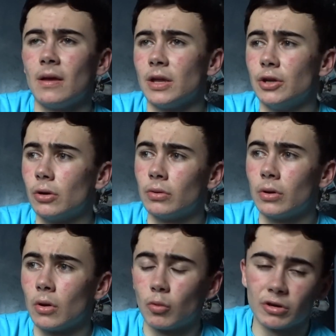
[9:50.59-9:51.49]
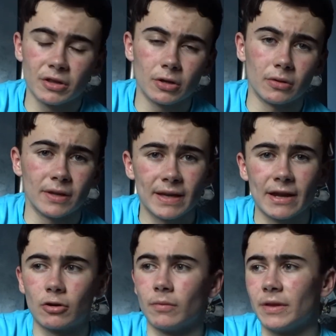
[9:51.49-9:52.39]
You know, what do? They
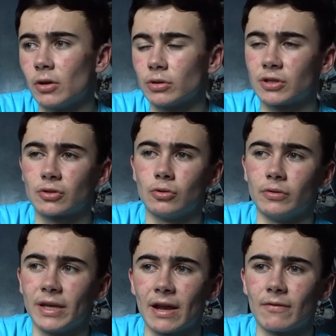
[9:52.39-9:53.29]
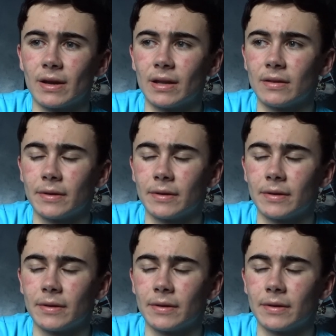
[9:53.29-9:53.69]
get up, they go to school, they get ready,